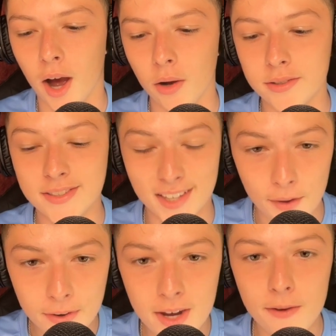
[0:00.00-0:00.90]

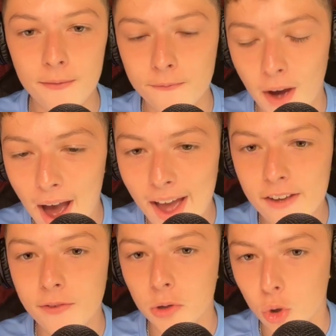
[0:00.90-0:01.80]

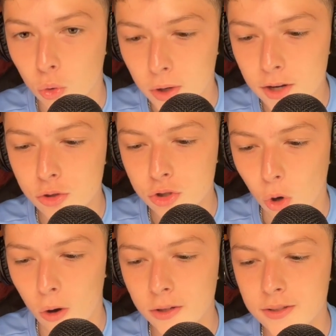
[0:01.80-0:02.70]
75 career
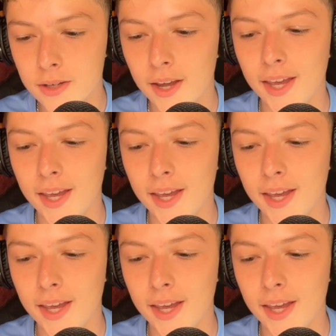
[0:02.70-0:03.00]
starts.